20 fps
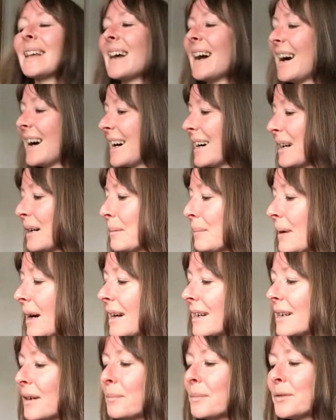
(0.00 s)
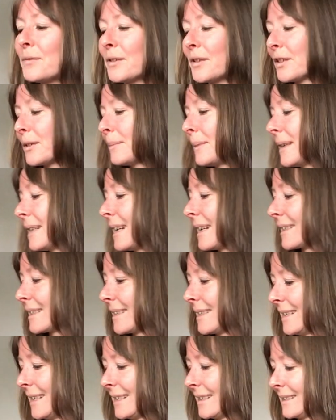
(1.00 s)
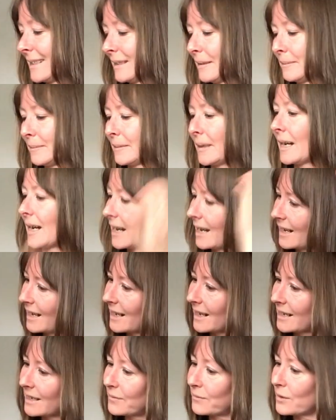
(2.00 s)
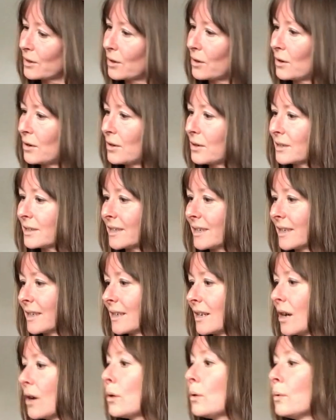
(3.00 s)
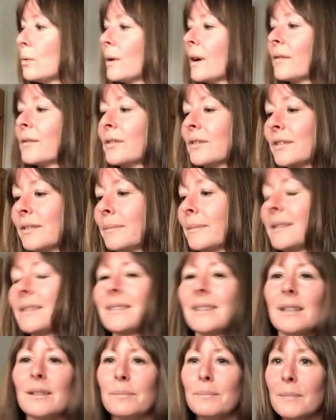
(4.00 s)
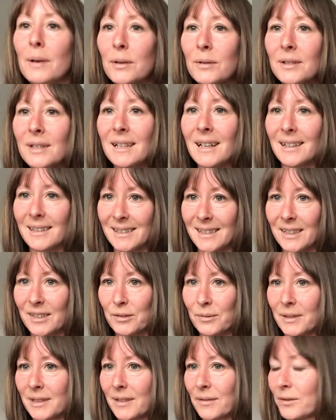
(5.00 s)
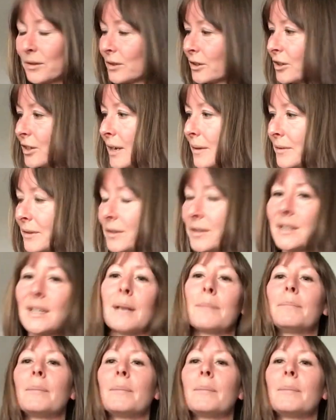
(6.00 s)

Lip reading: And I'll move on to my next knit. I've got some, it's mostly accessories I've got to share with you today.